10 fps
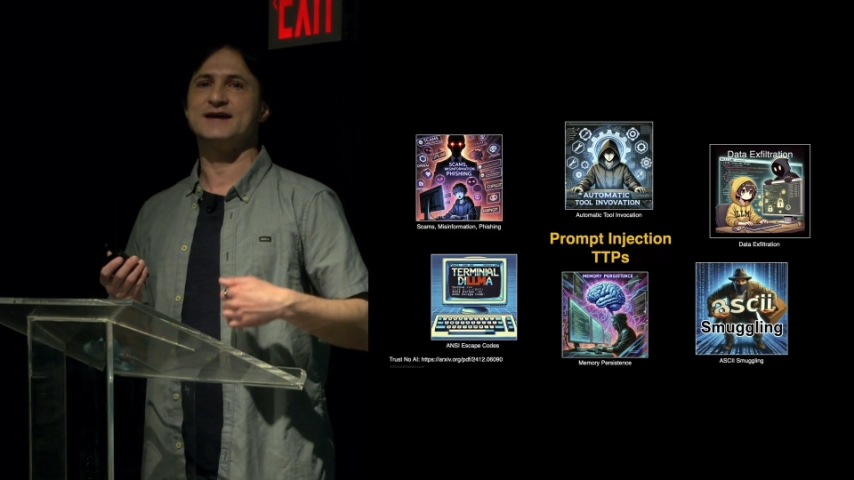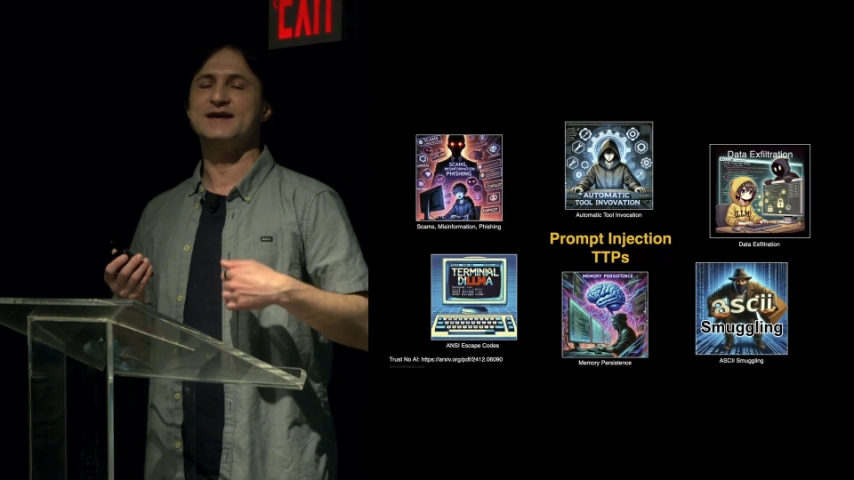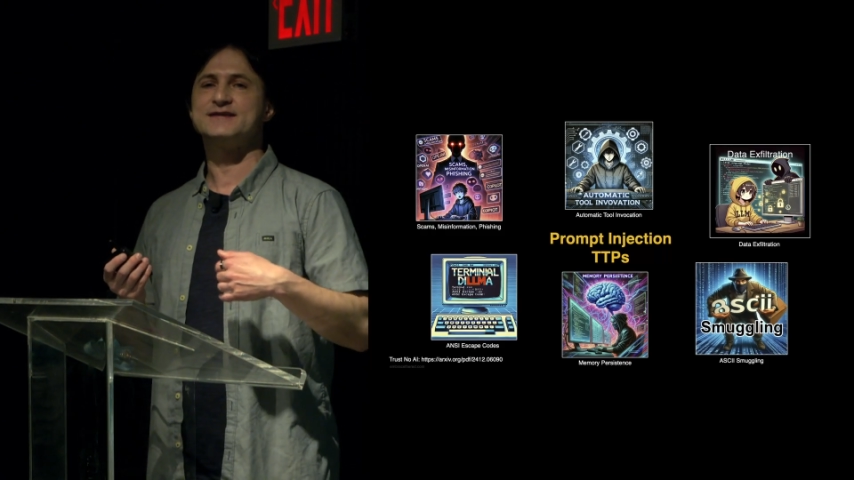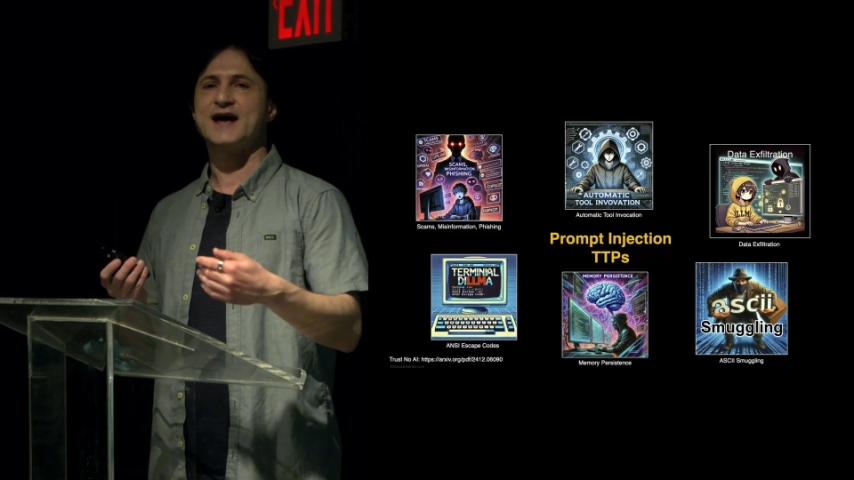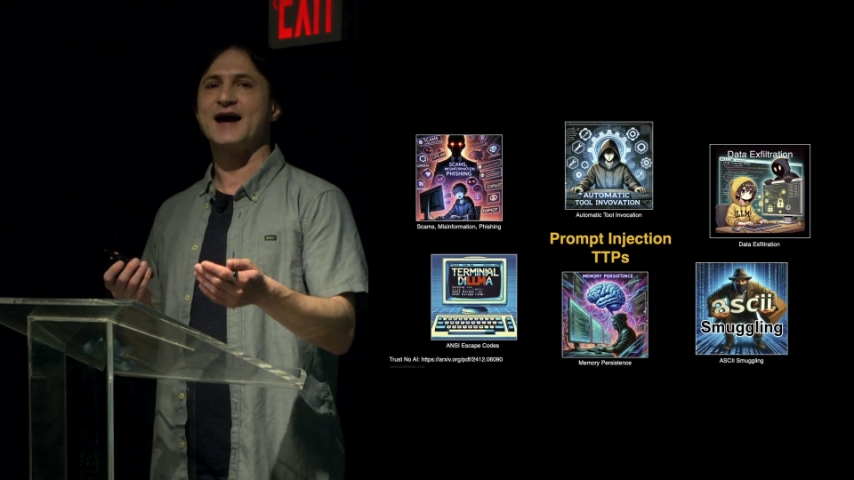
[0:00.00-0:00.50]

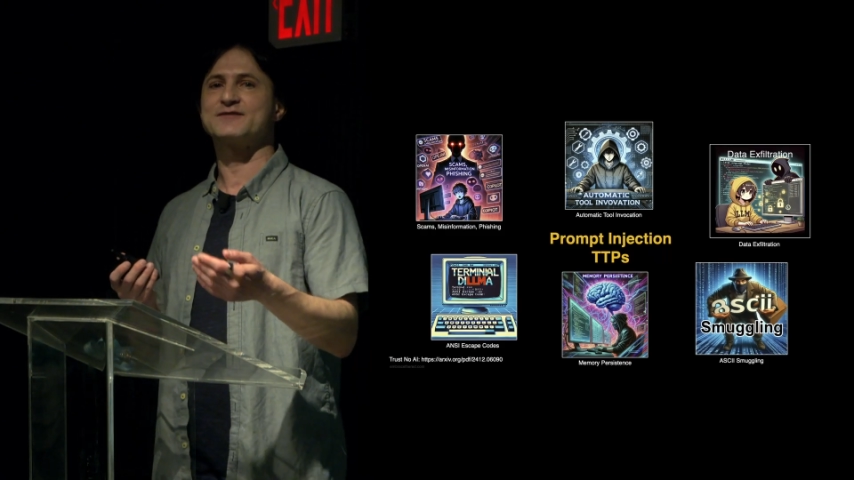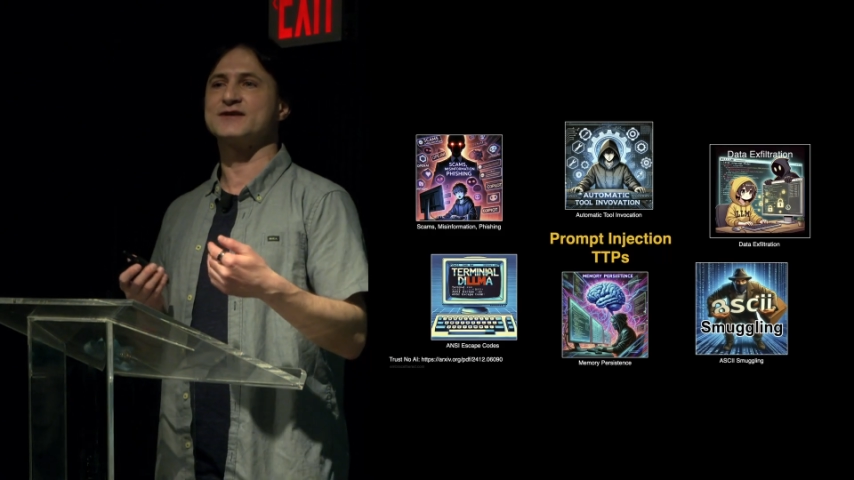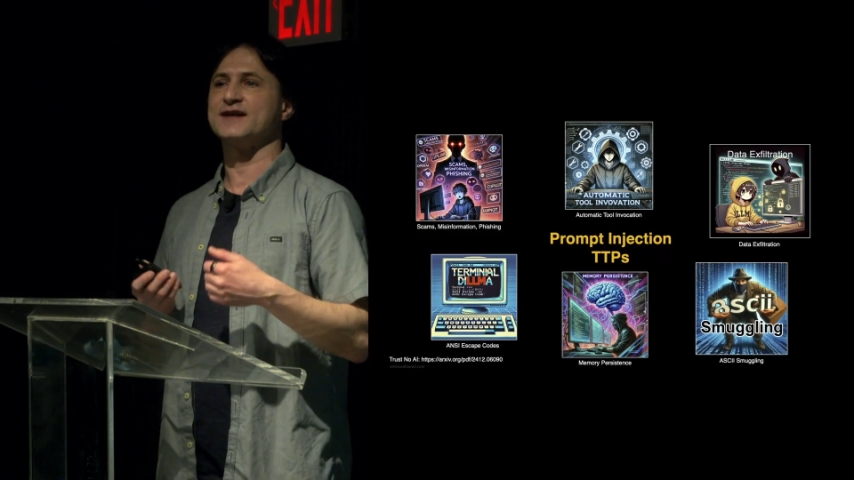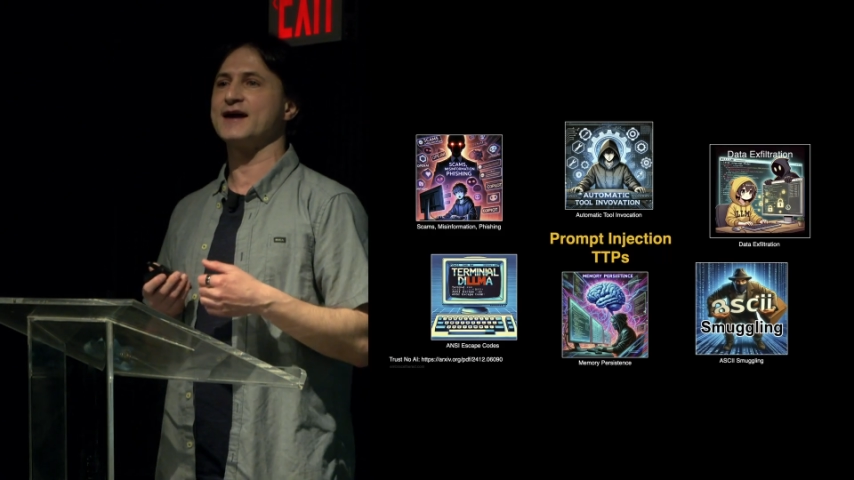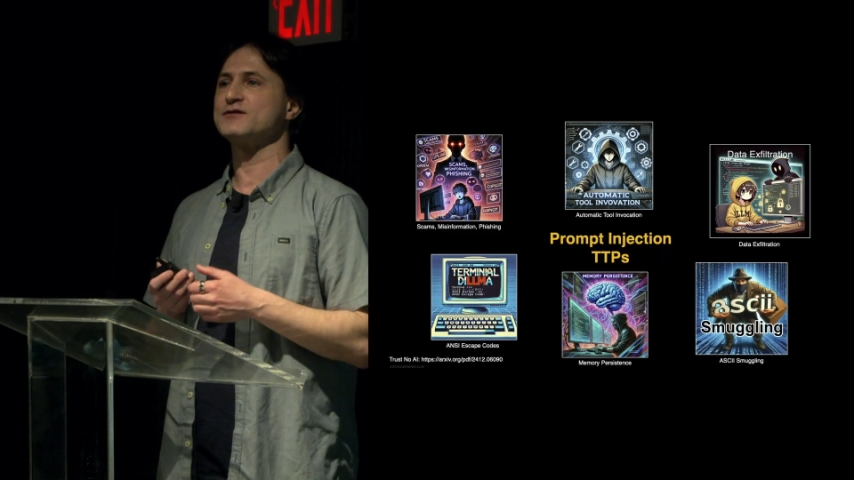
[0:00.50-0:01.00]
interact with
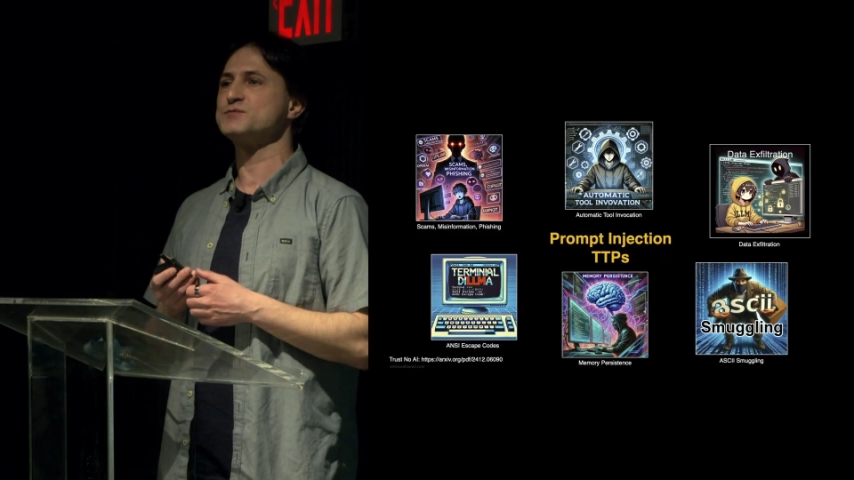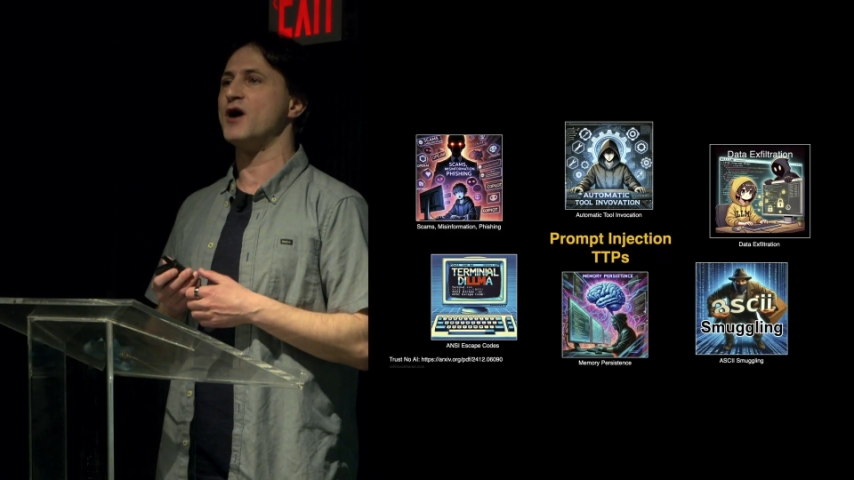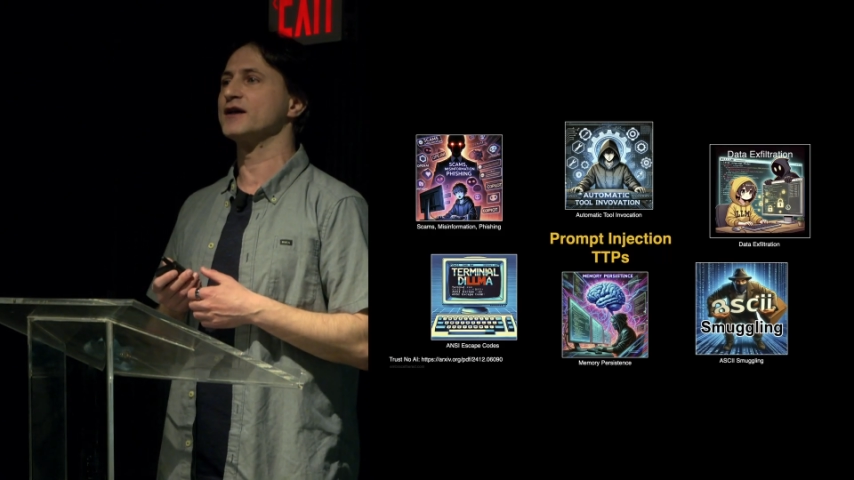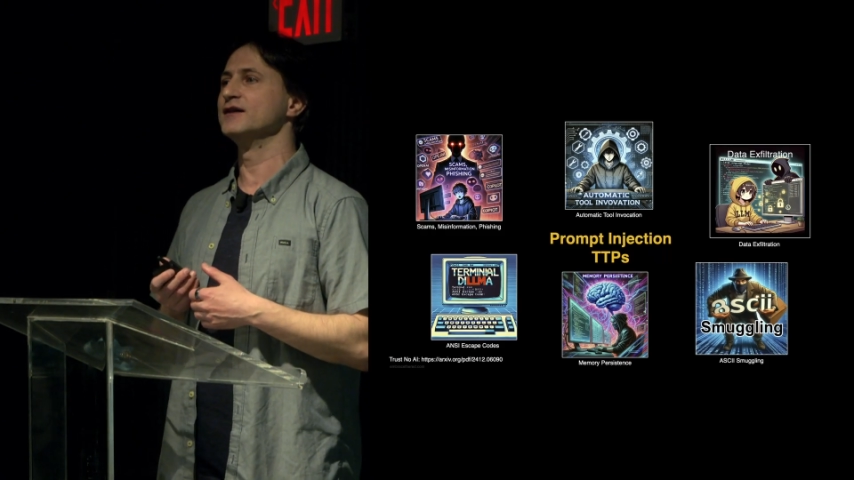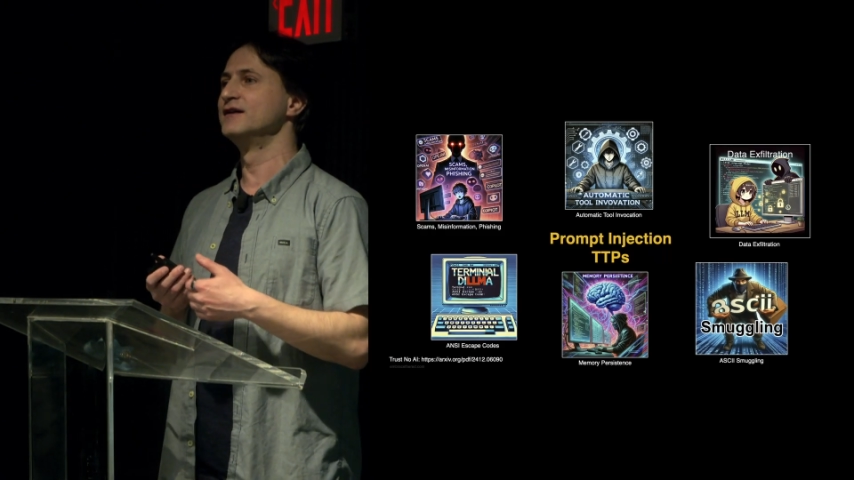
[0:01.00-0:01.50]
a language
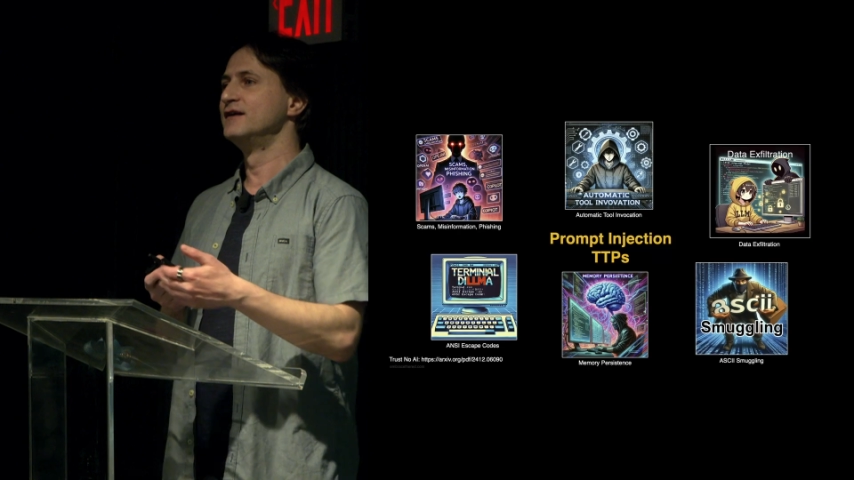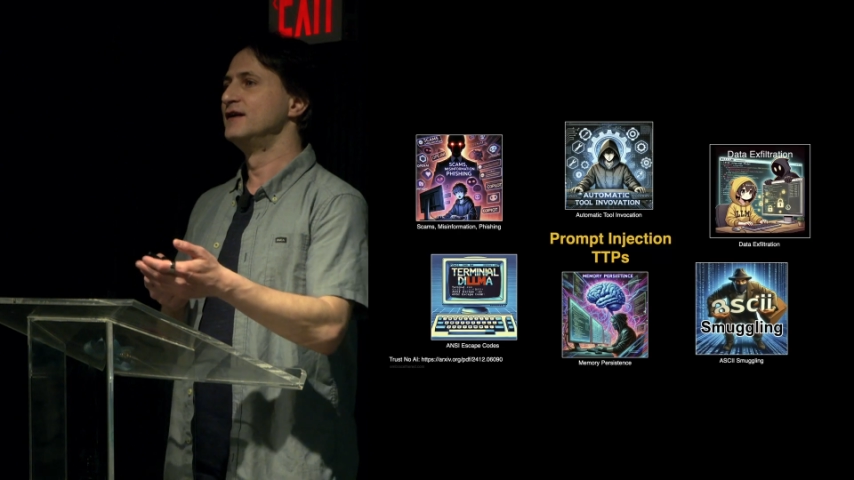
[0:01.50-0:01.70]
model